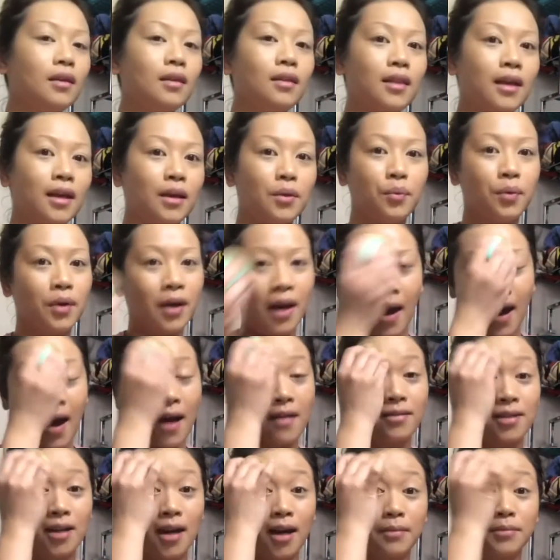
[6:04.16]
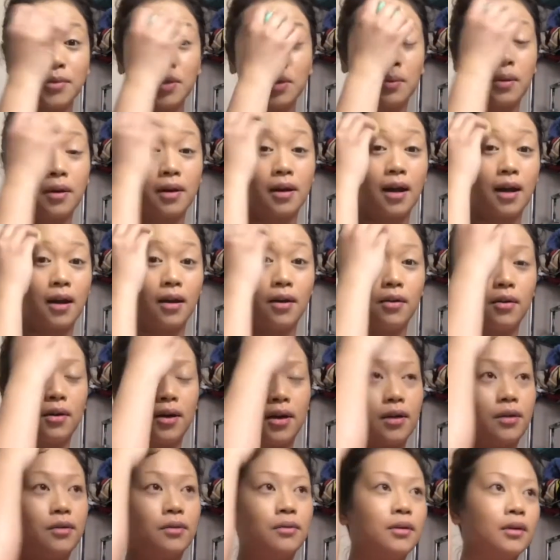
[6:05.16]
like when I have time to work out.
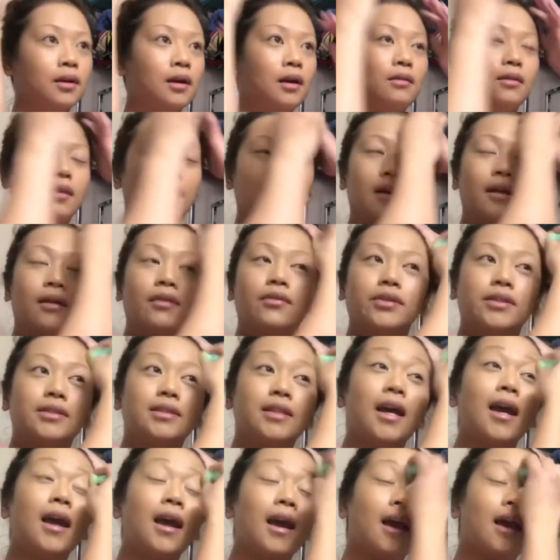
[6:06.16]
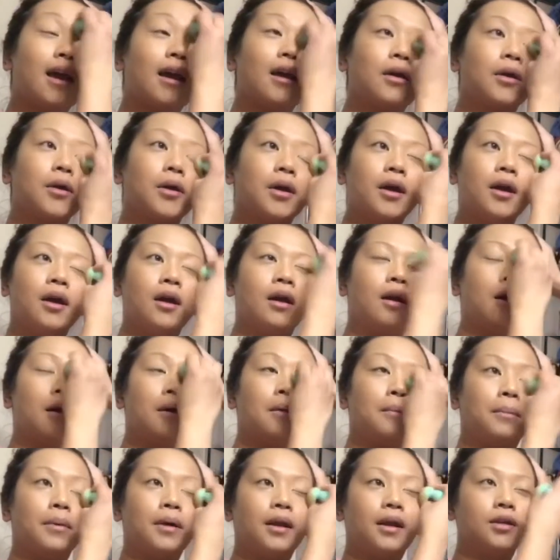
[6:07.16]
I don't work out like every day,
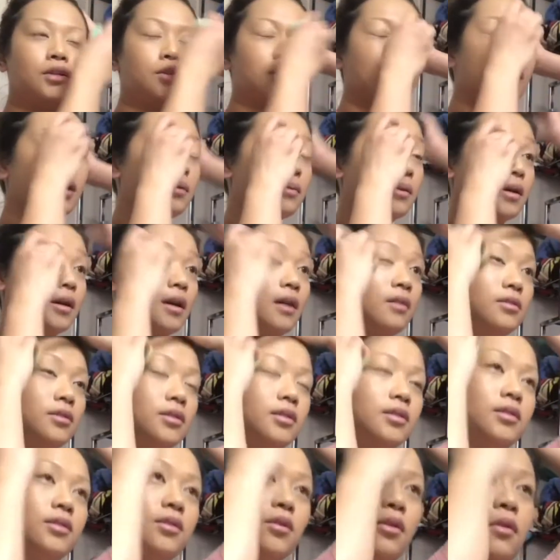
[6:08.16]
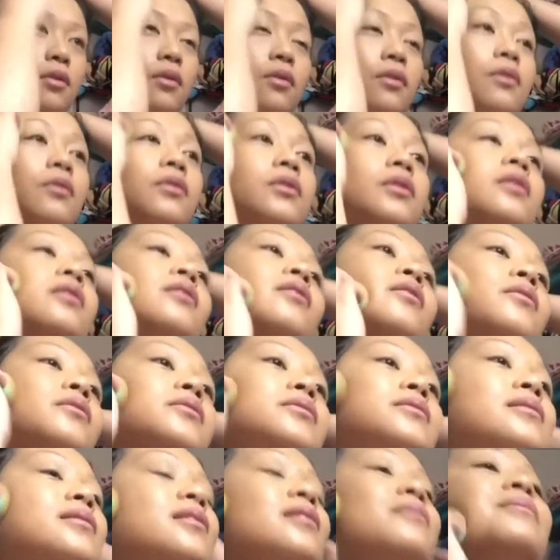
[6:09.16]
but I try to work out just so, you know,
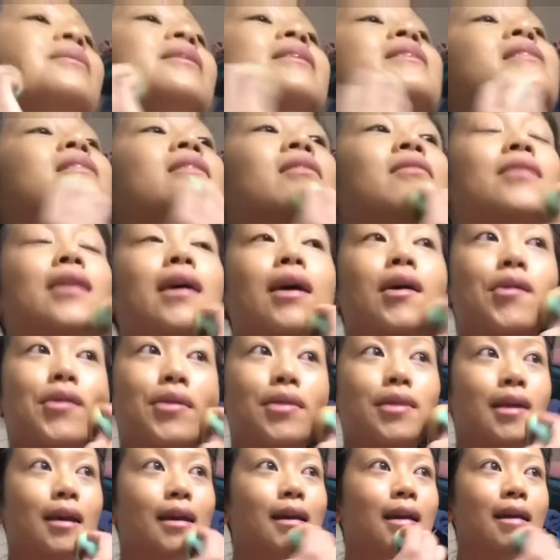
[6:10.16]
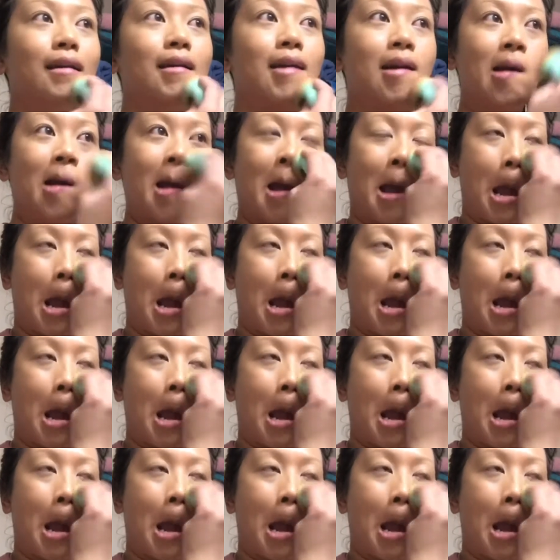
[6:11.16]
to keep myself healthy.